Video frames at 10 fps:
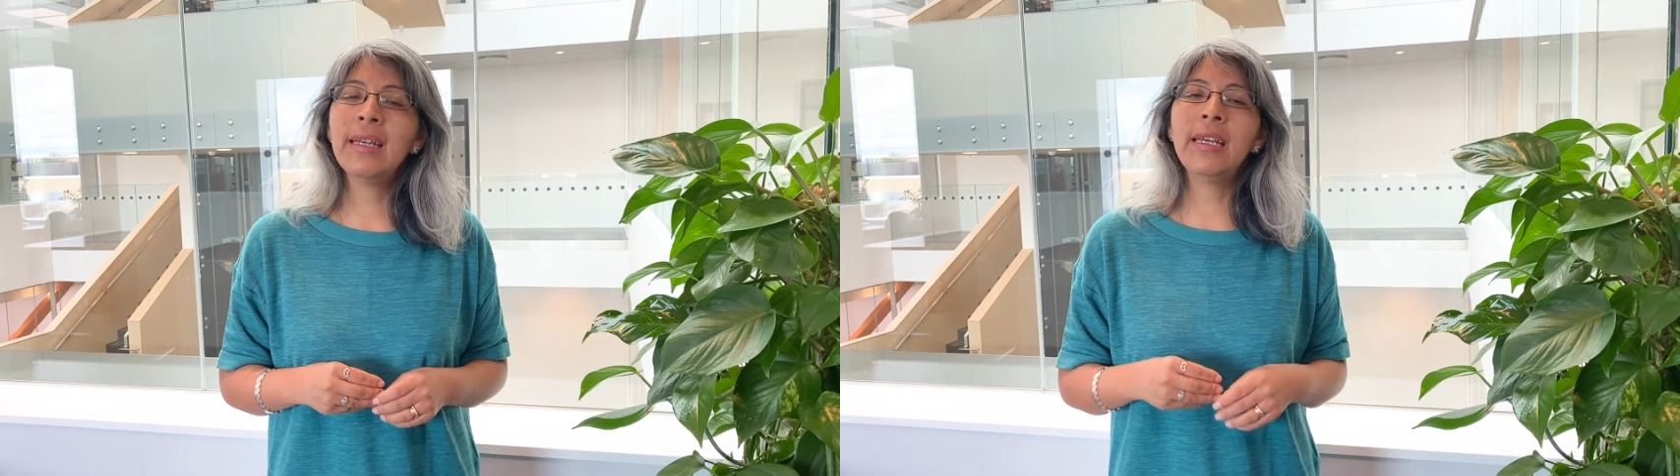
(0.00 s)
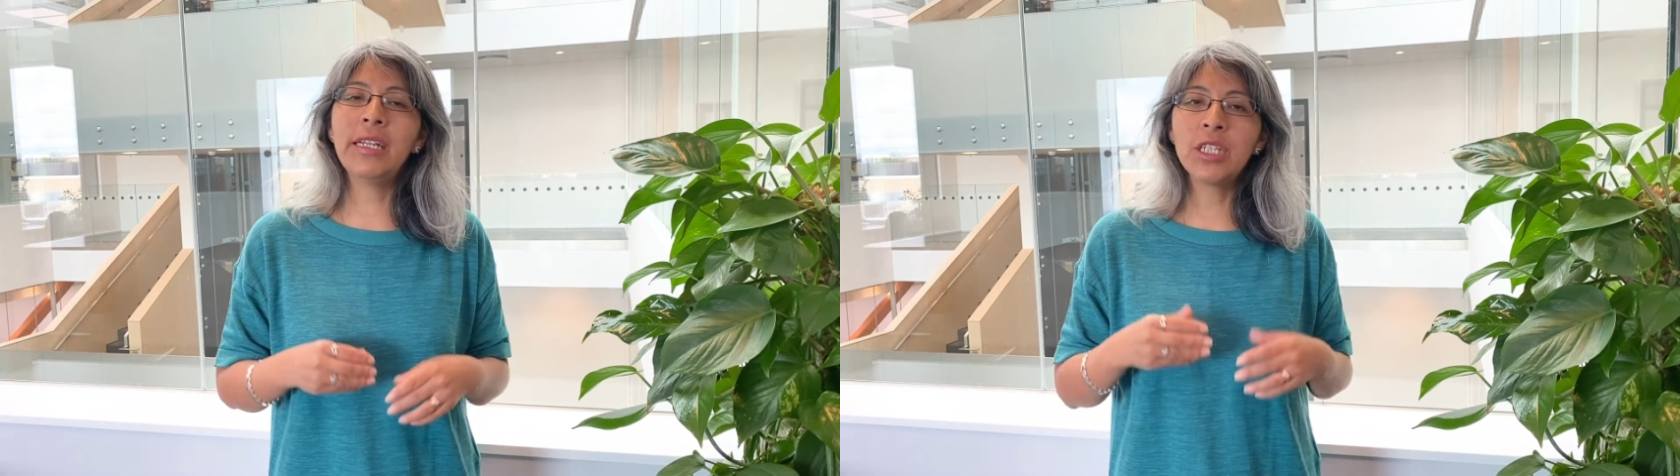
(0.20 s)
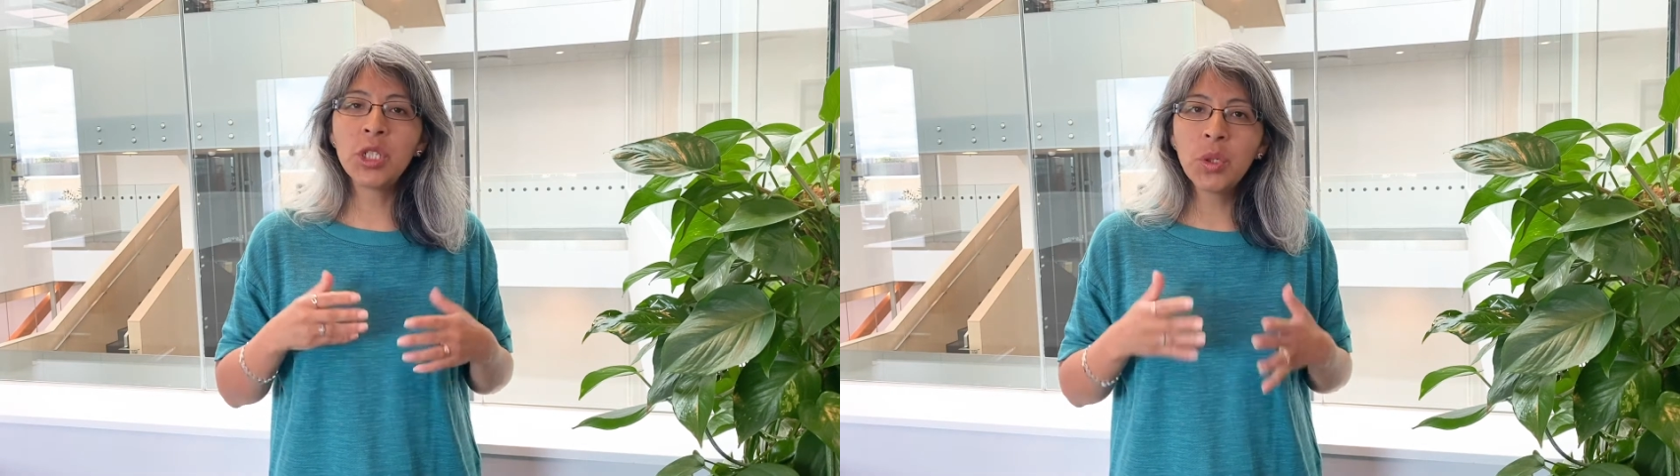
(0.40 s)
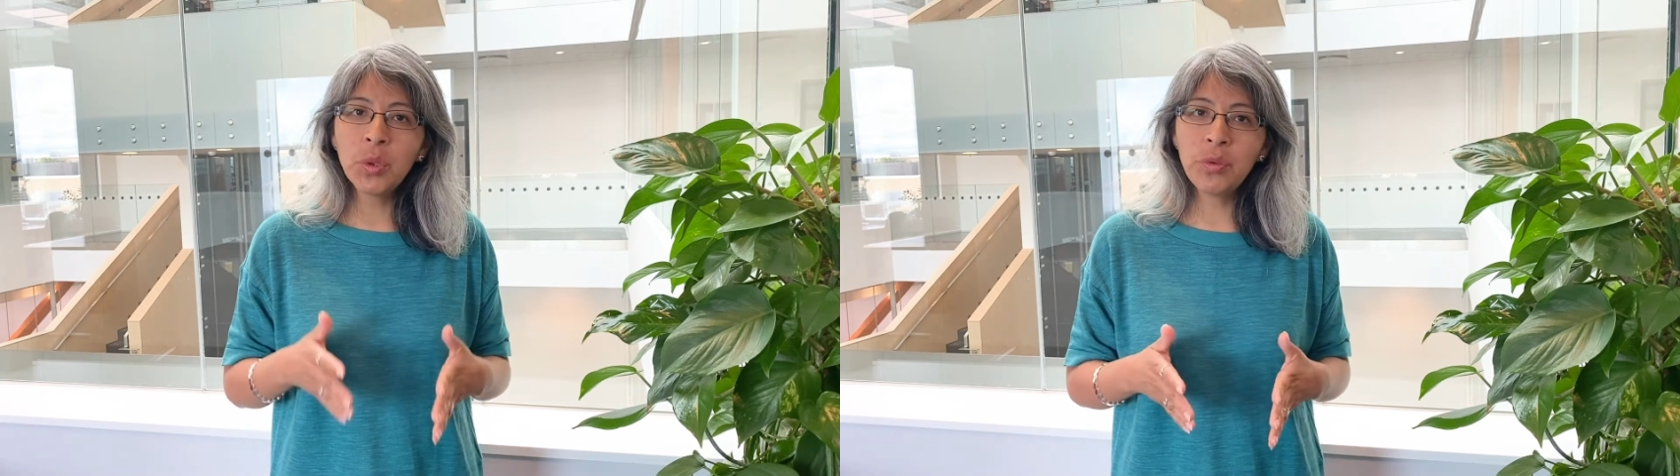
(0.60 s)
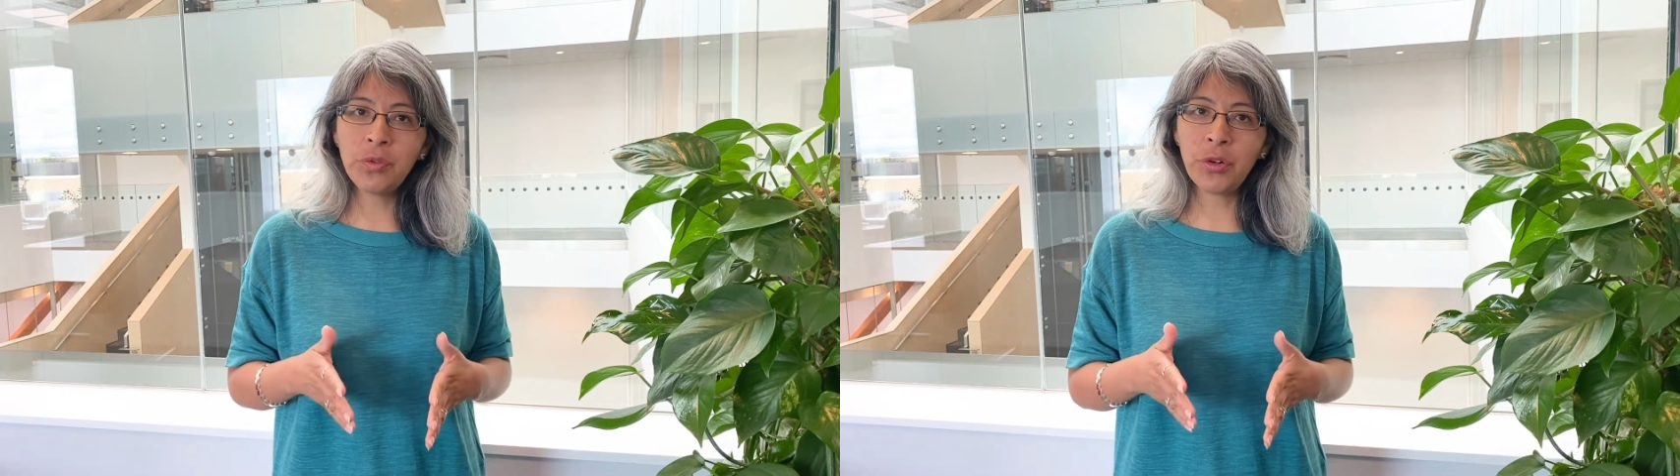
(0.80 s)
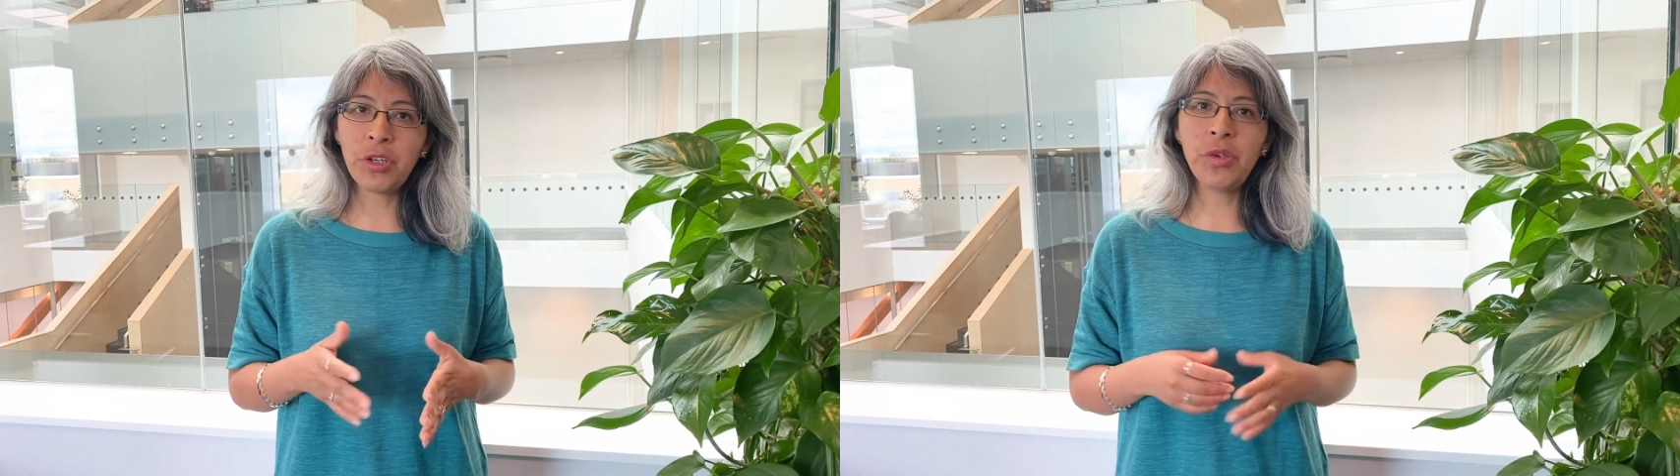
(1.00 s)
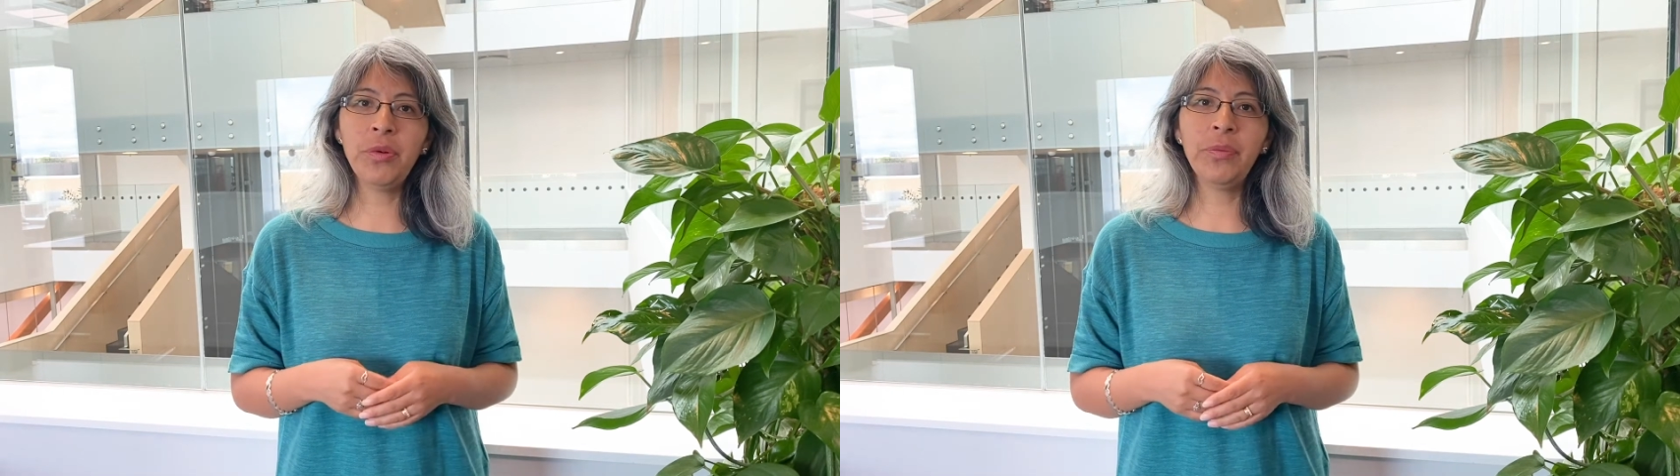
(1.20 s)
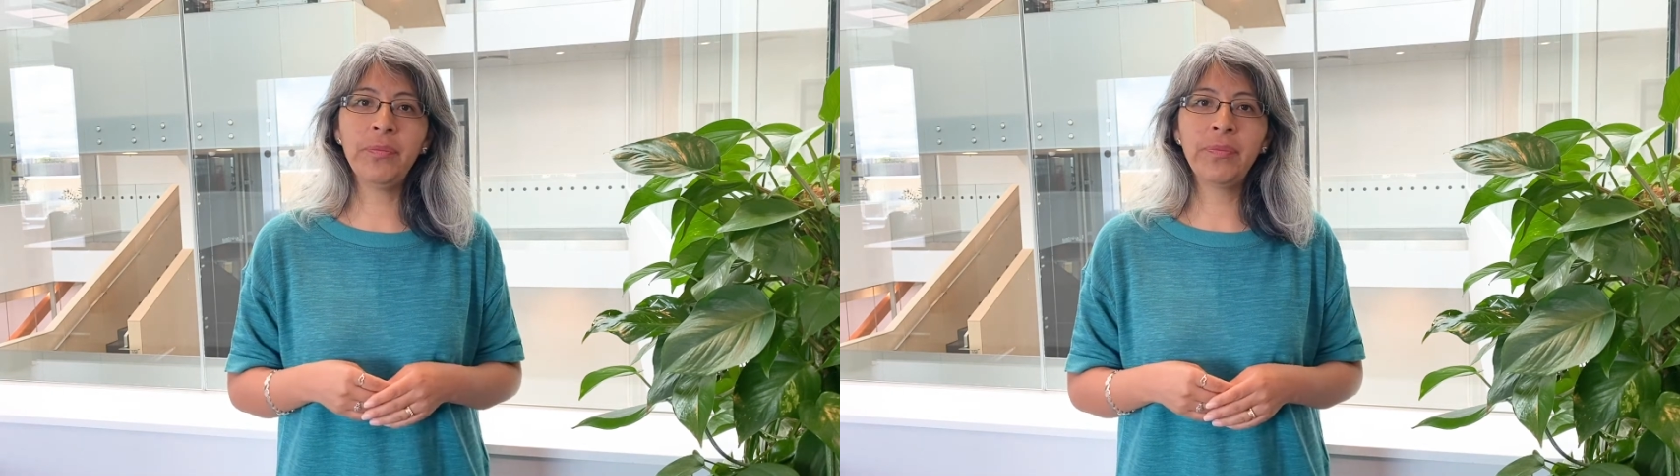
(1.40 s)
it is good for
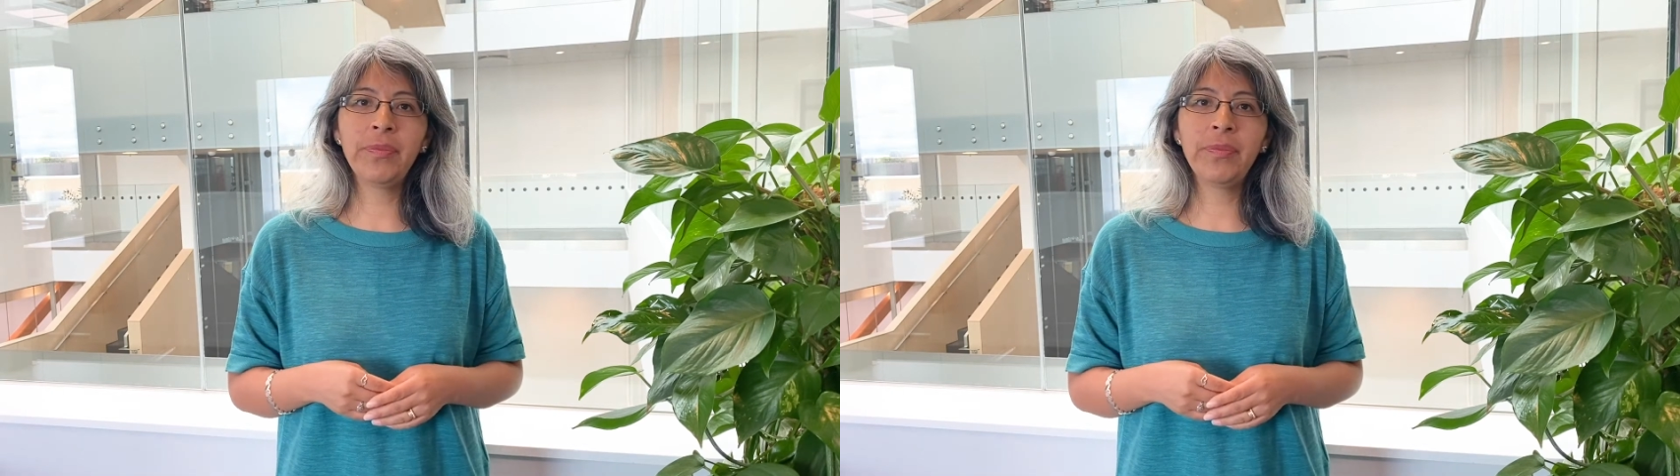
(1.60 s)
you.